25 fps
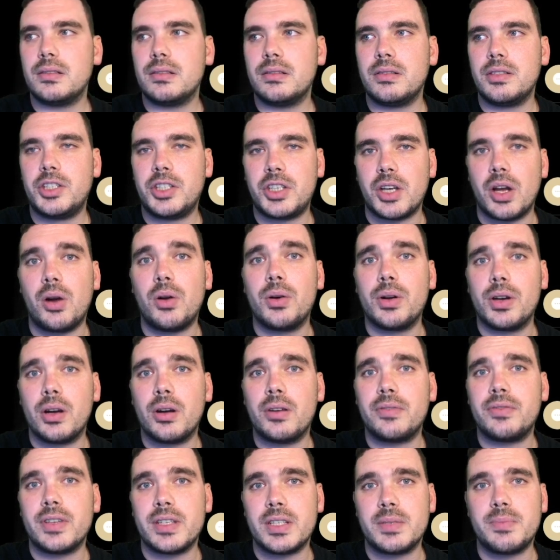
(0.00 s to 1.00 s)
show it
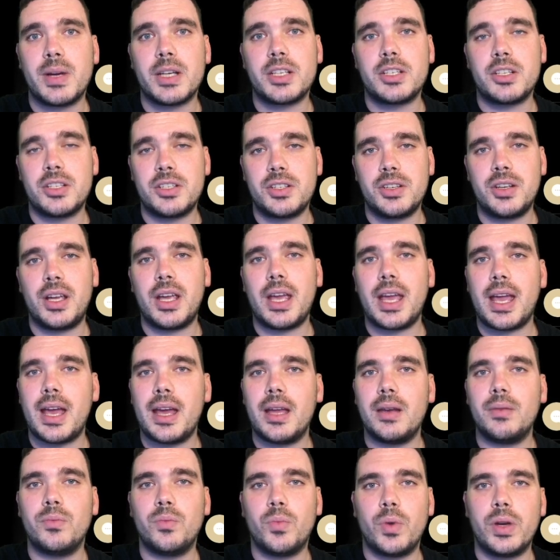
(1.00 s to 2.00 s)
off as much as you
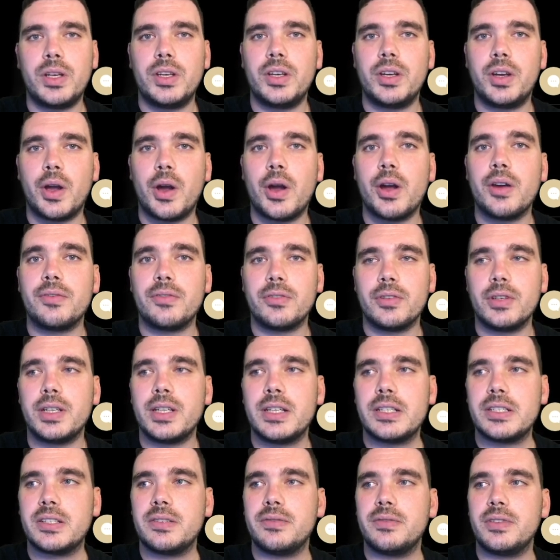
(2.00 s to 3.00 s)
can when you go for an
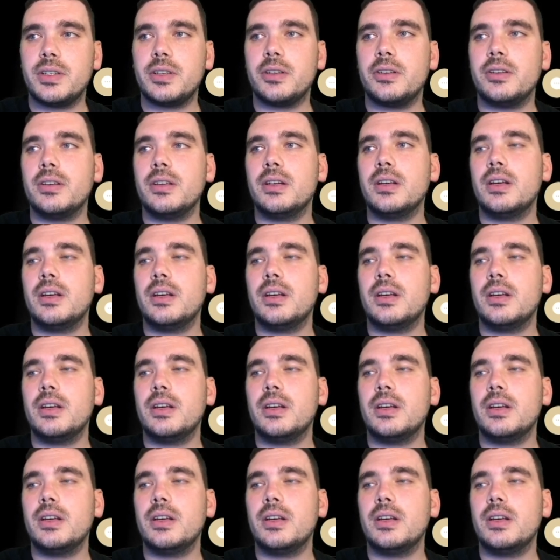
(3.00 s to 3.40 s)
interview.